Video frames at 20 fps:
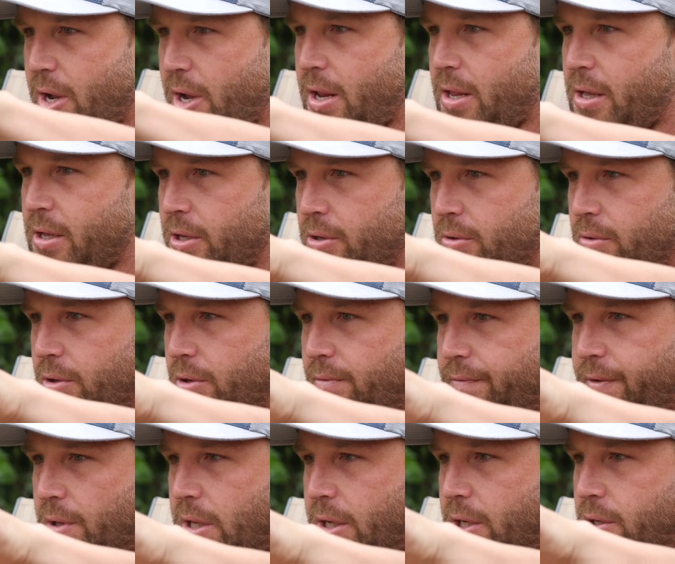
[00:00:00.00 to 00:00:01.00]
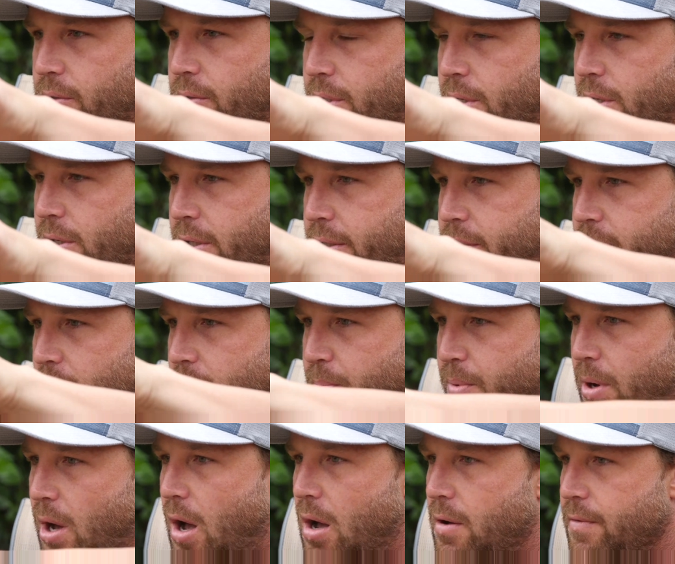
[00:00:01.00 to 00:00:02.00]
training, you felt like you started to
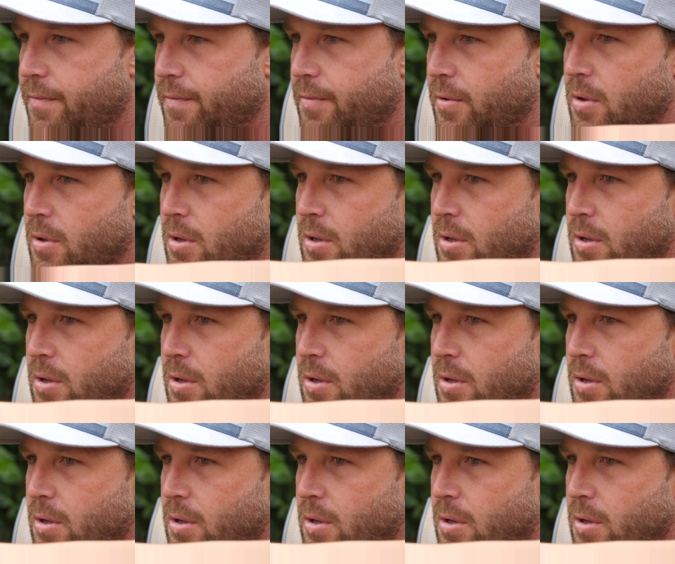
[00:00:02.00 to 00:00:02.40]
dip off.